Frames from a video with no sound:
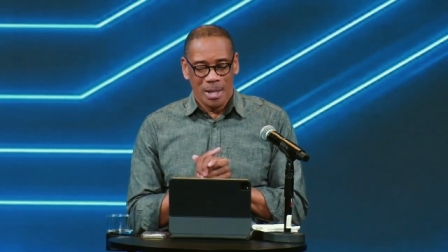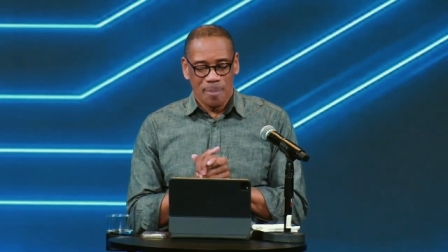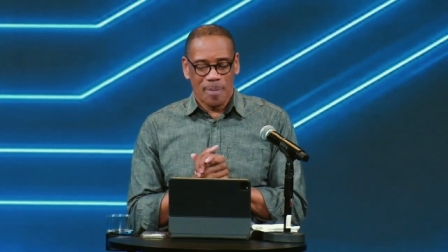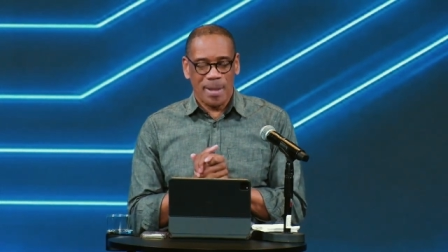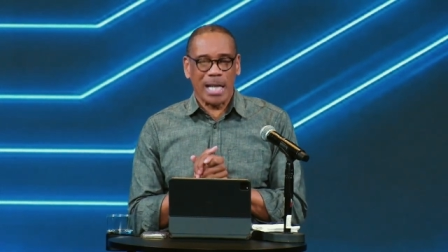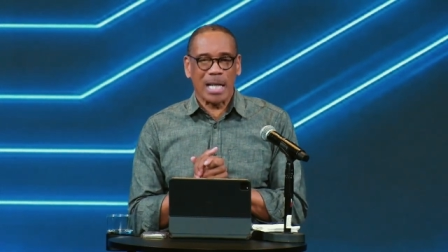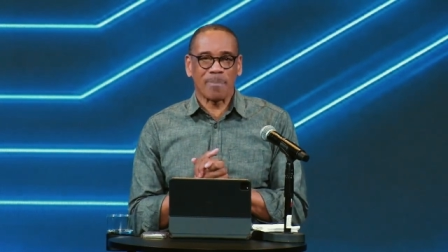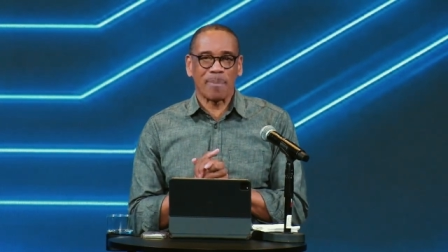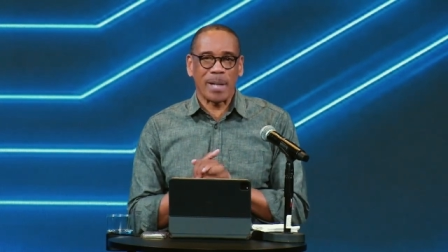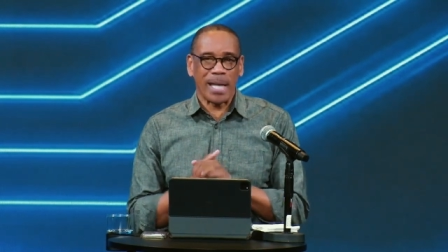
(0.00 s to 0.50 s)

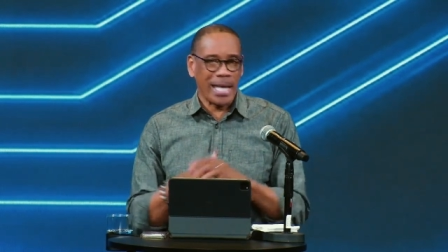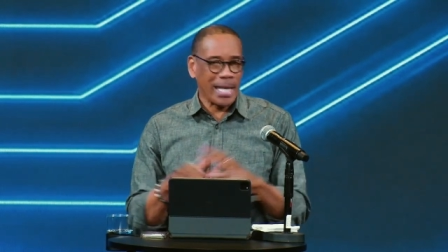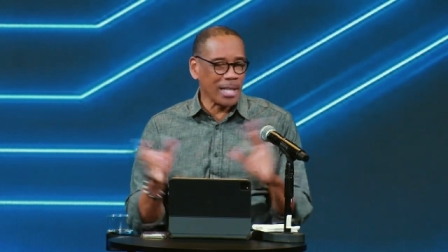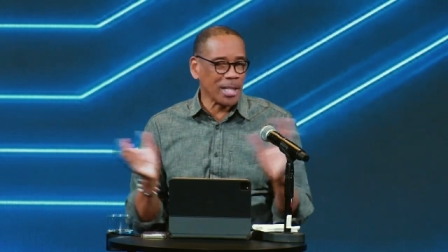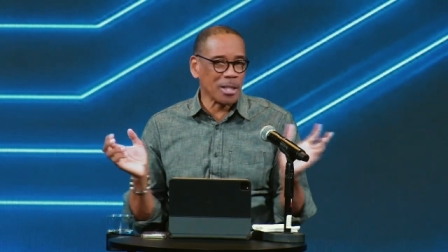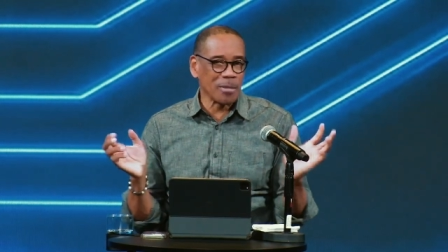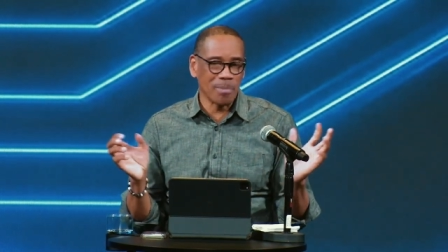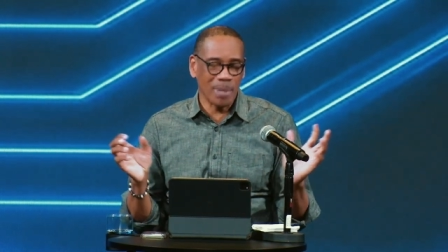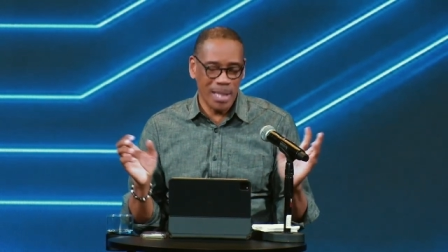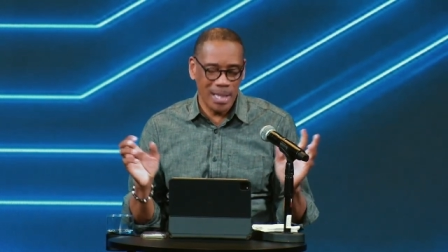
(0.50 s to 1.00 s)
pick up a
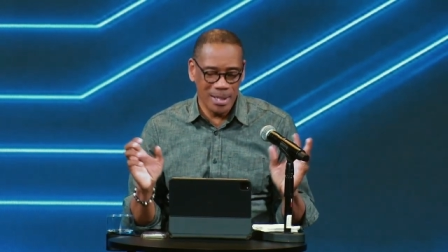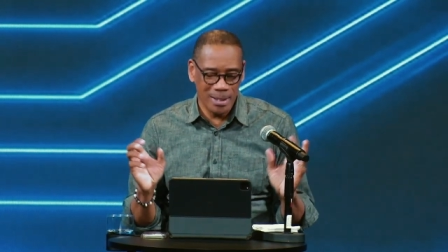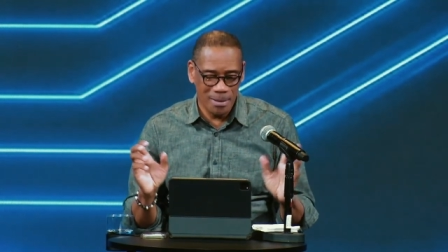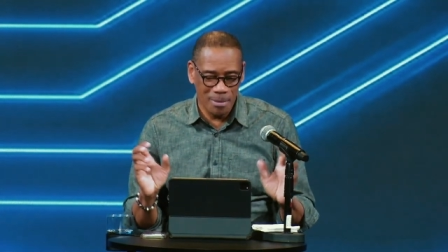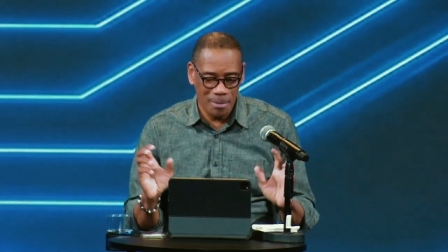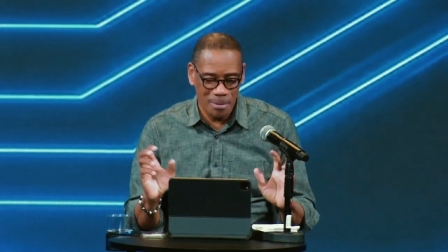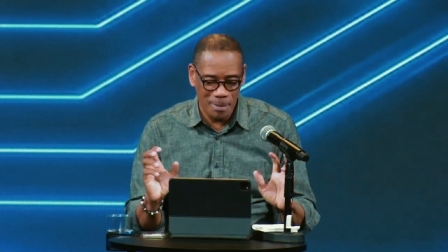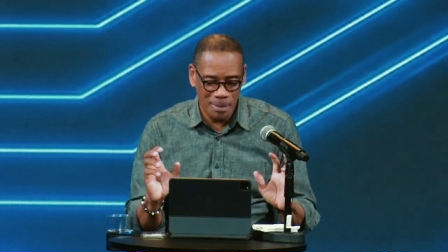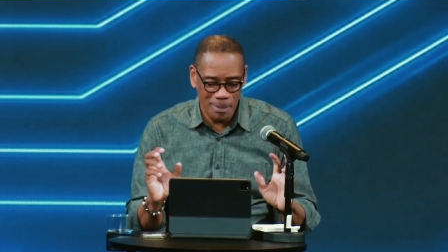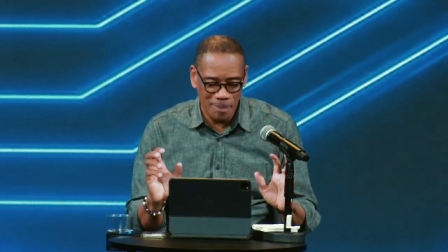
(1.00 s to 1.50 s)
hymn
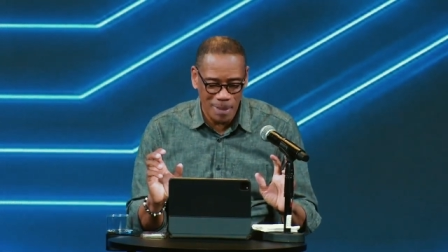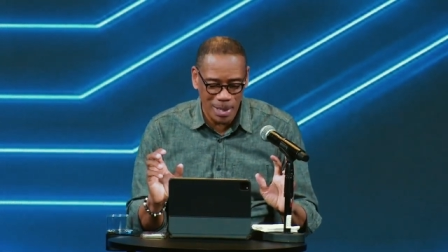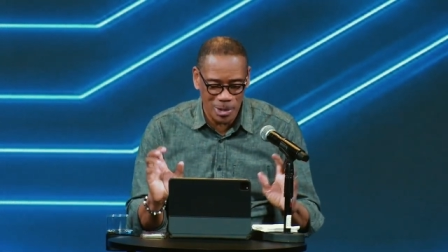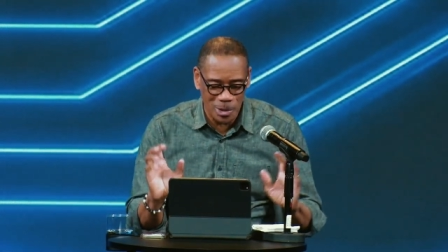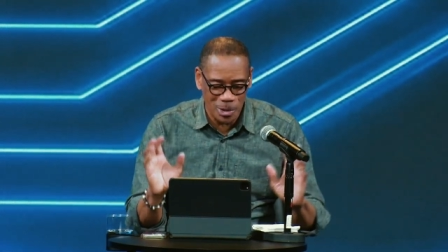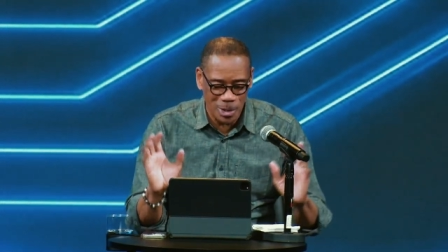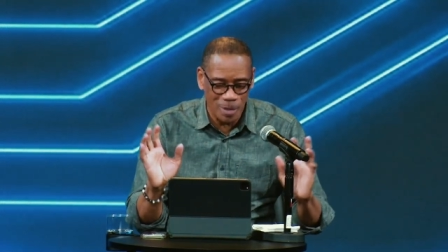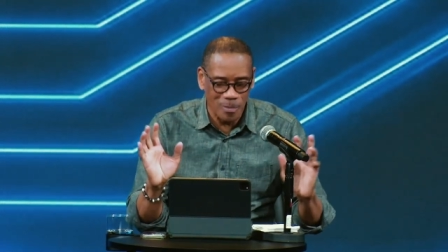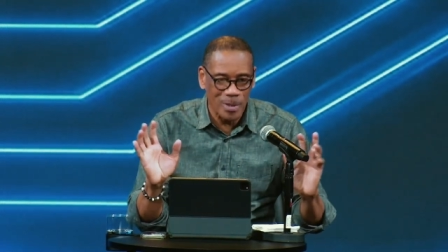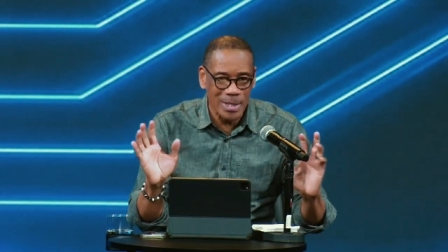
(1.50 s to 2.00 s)
and
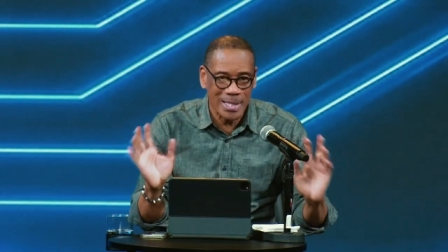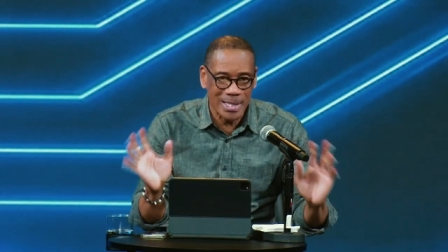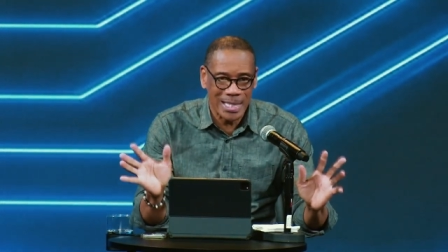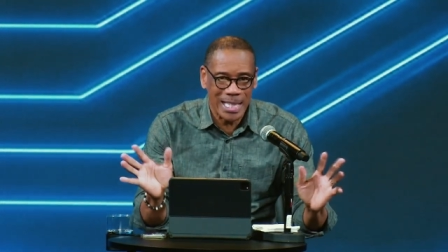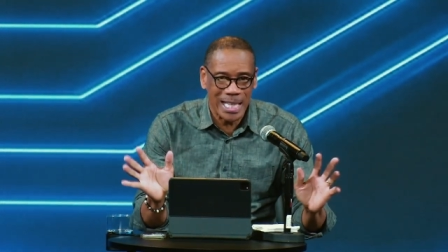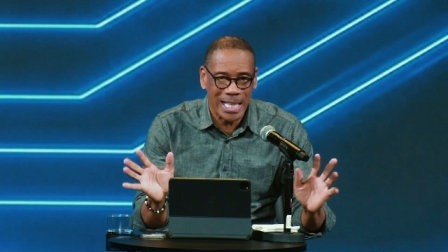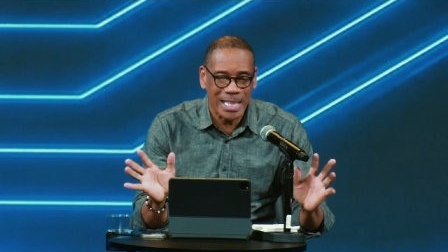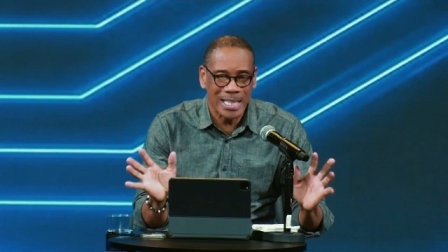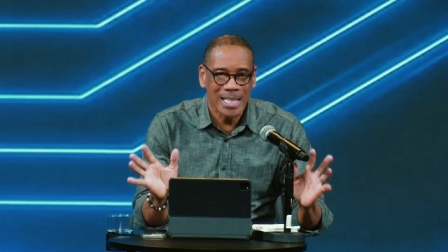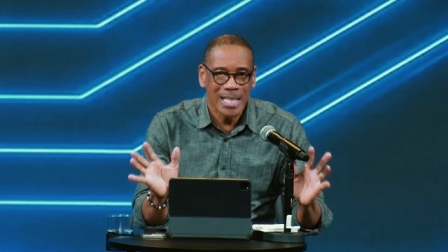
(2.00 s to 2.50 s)
mother them would
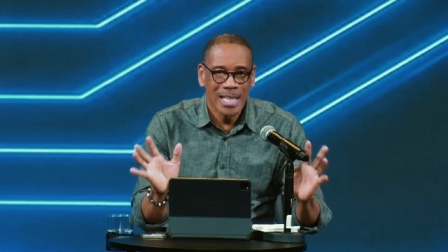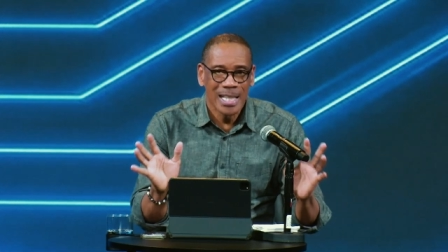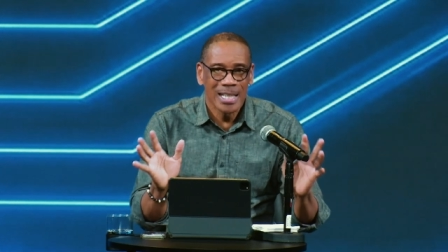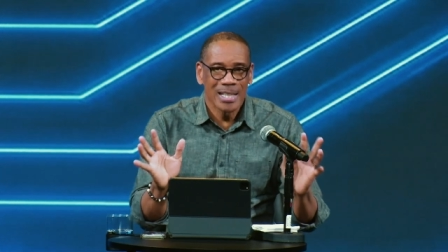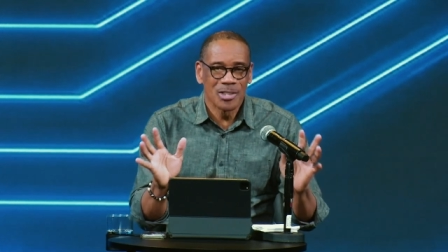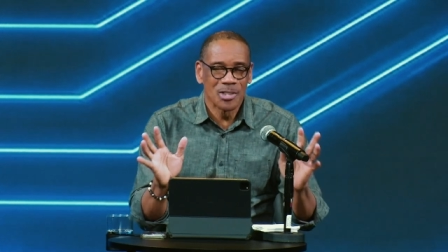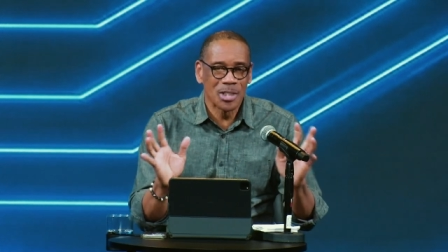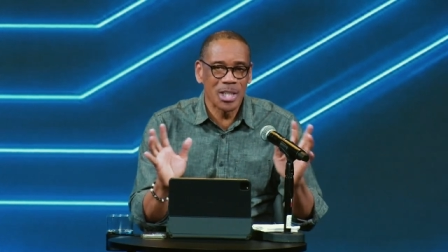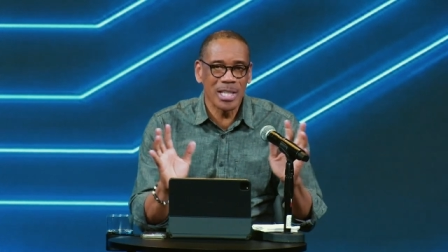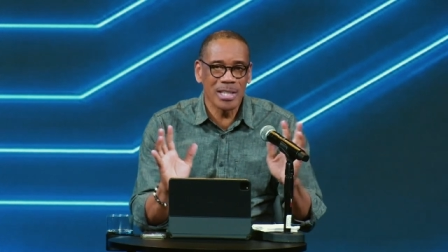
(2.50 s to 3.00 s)
sing it
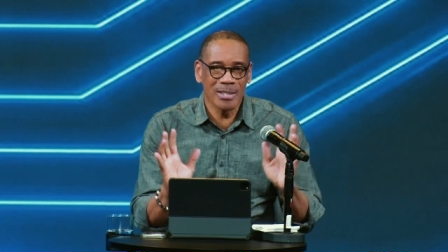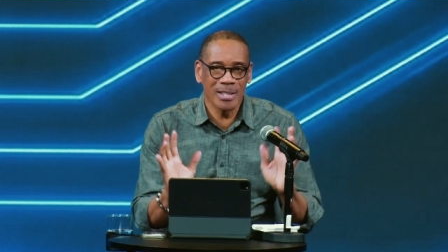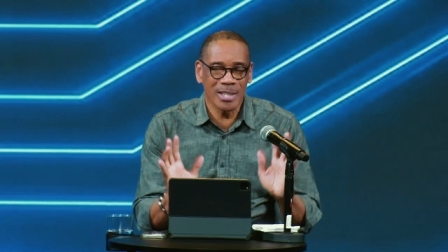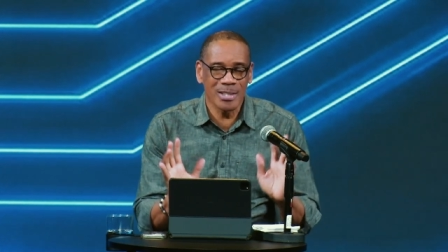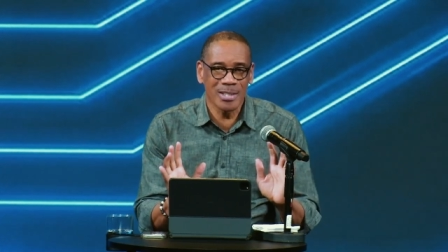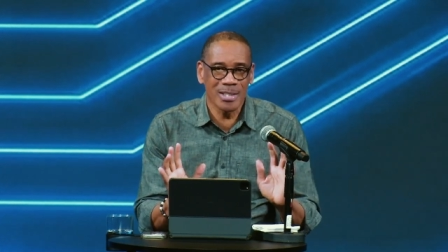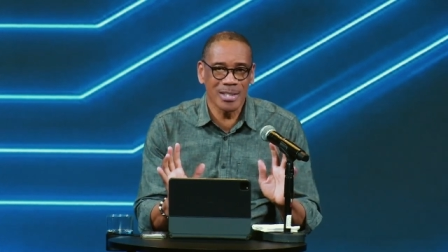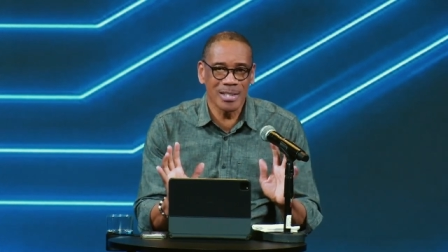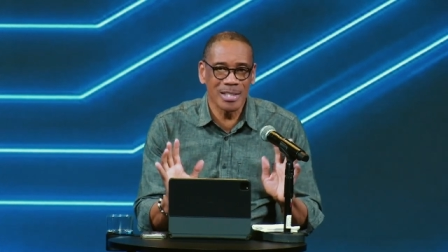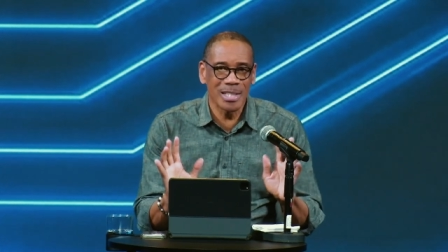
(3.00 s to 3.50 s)

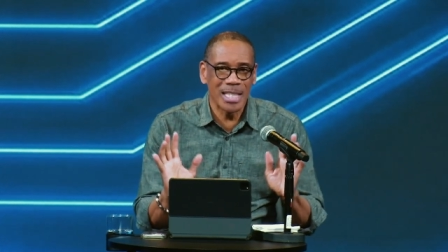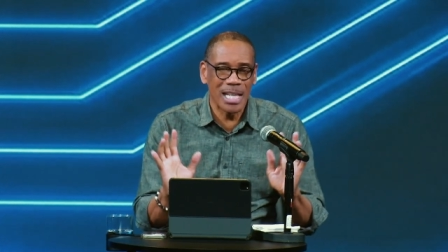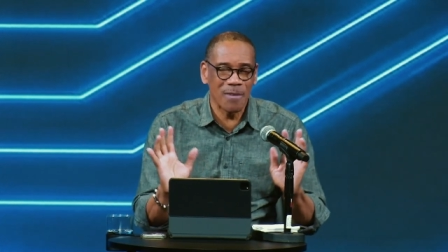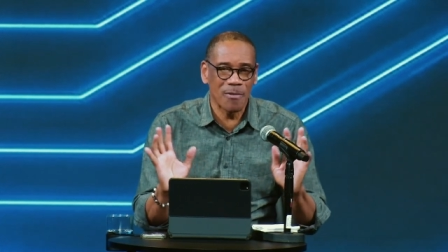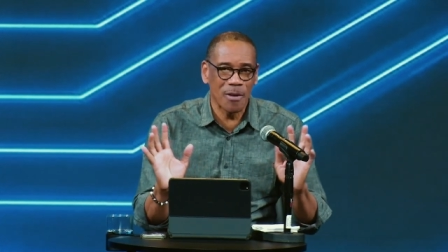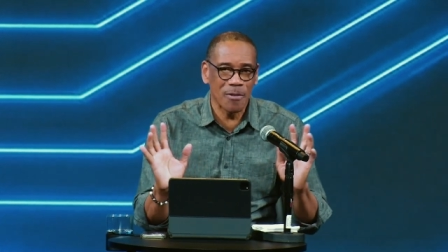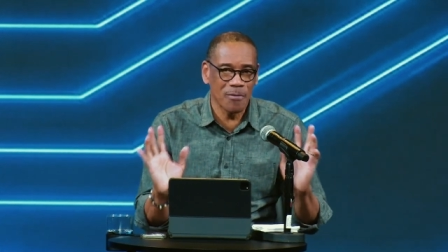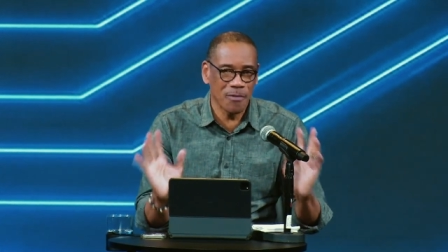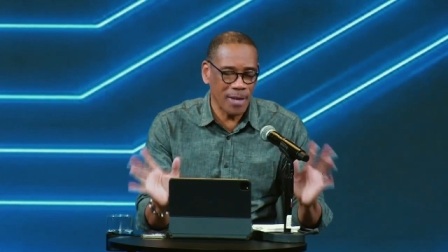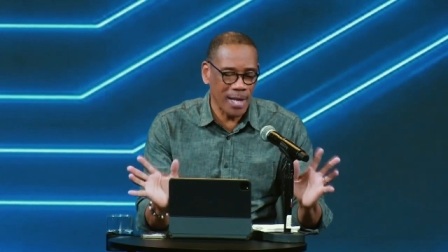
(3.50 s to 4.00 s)
Jesus
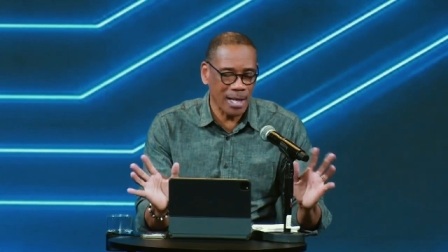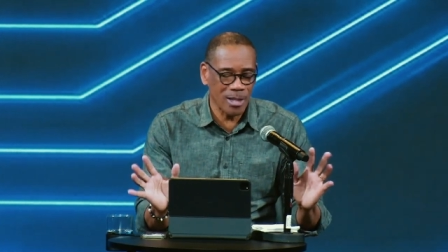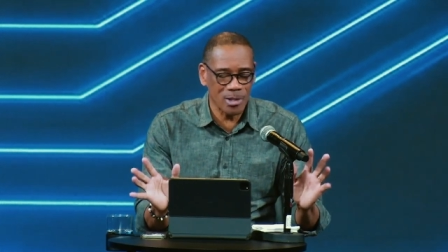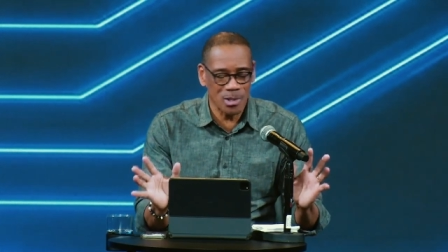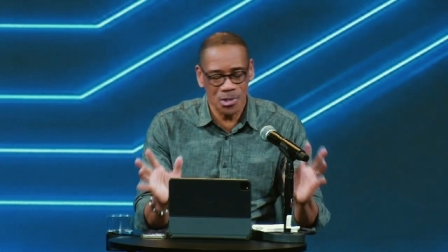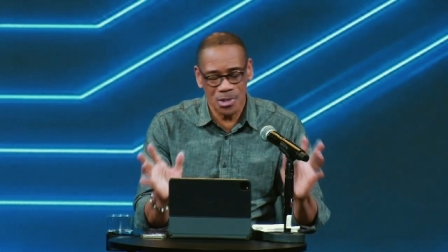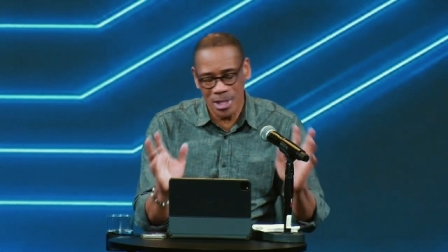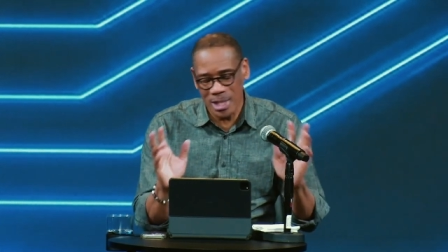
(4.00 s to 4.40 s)
never fails,